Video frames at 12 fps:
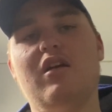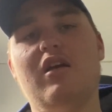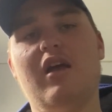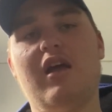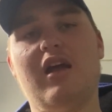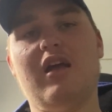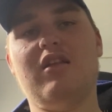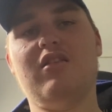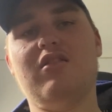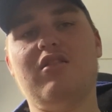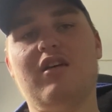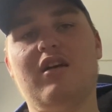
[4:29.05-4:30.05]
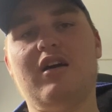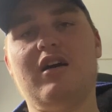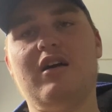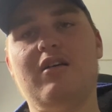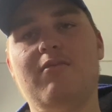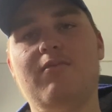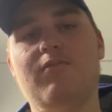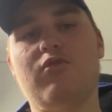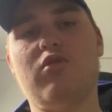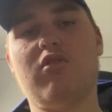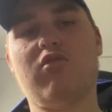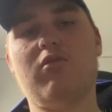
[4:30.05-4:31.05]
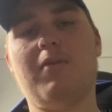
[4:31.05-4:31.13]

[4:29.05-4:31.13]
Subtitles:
and Crystal